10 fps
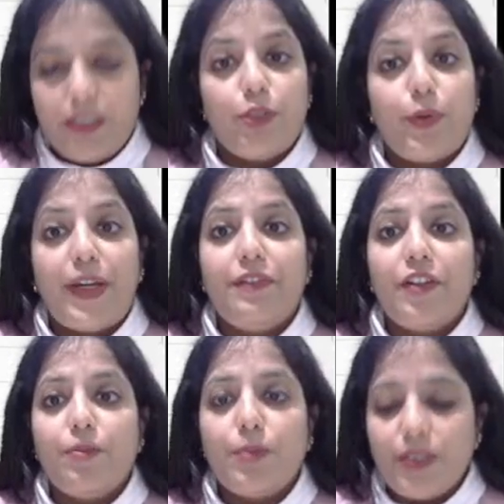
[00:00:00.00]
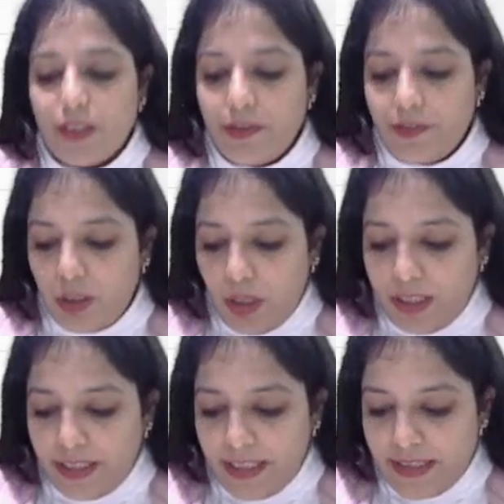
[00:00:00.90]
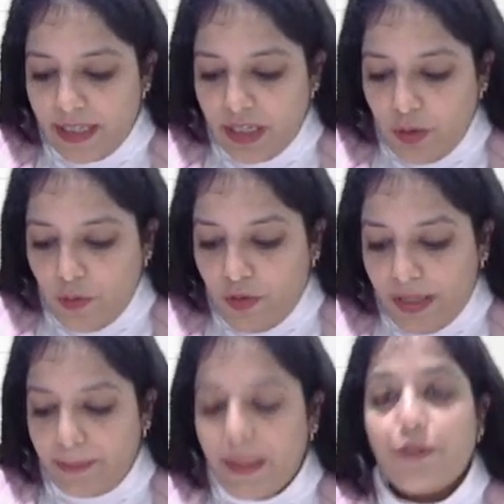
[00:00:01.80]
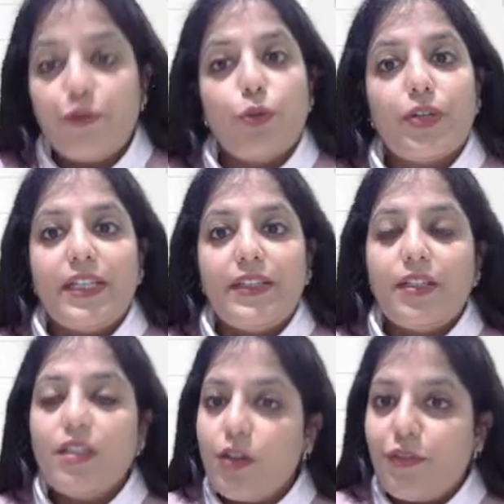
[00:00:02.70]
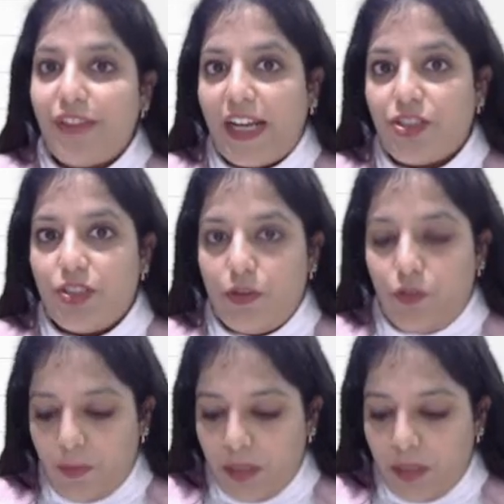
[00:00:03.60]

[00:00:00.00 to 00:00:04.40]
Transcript: 25% we call it as 1 by 4 in the fractional form.